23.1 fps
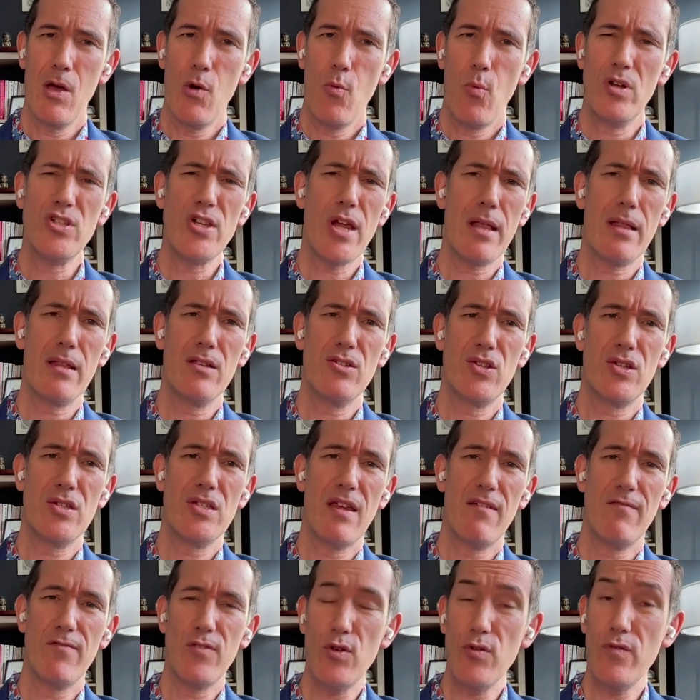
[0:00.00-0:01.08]
What challenges
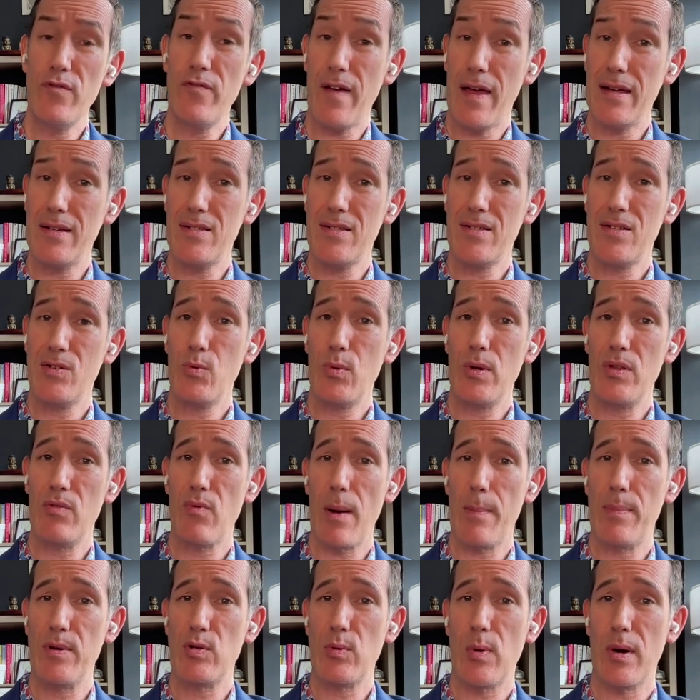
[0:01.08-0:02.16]
have you faced with
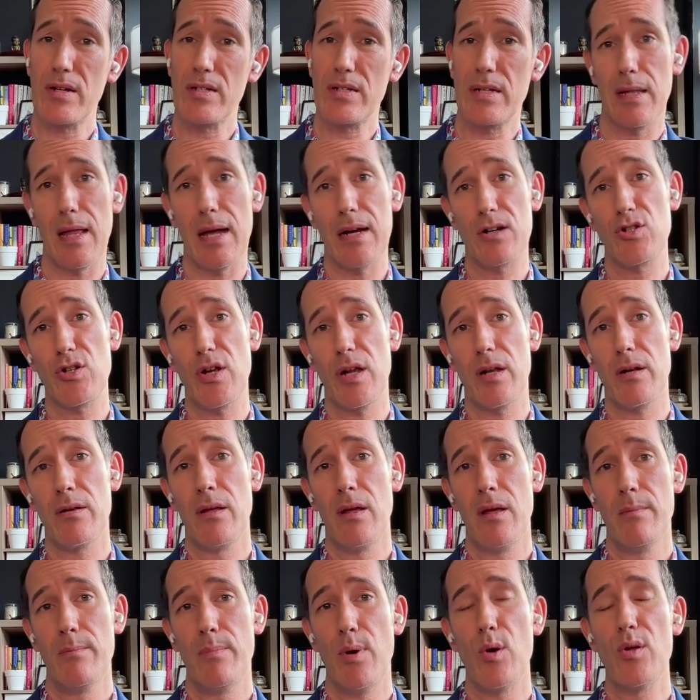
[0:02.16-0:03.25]
repertoire selection,
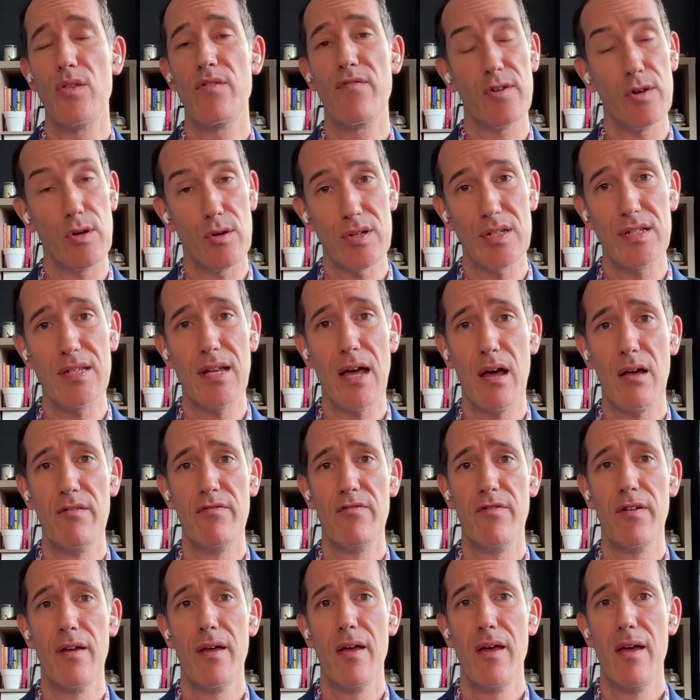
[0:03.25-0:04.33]
both for
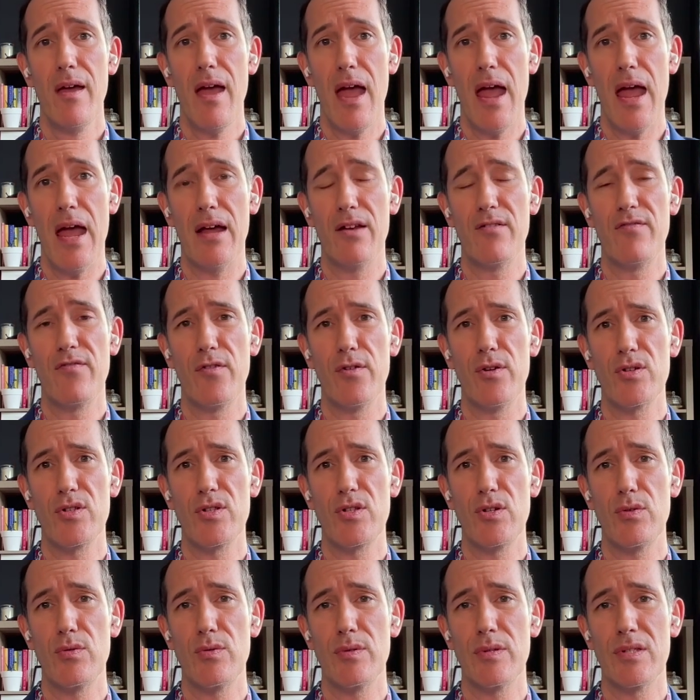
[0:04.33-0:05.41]
yourself and for your
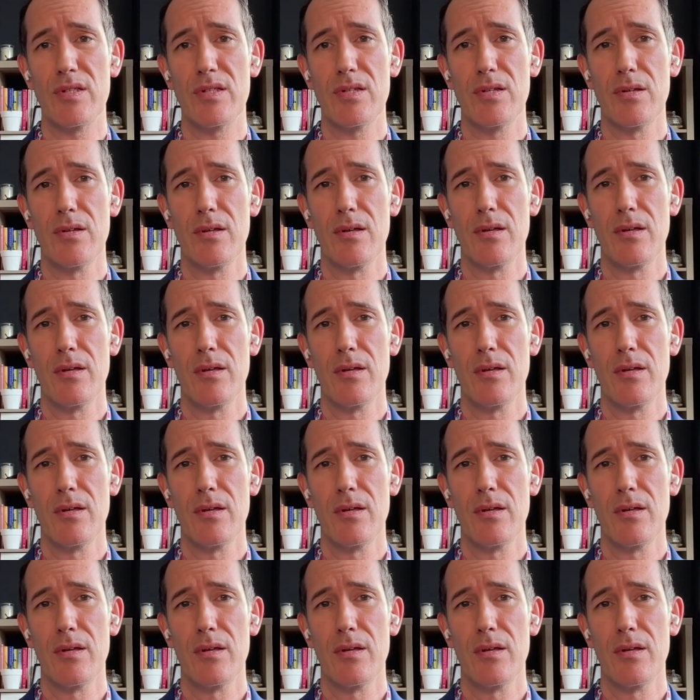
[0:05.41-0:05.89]
students?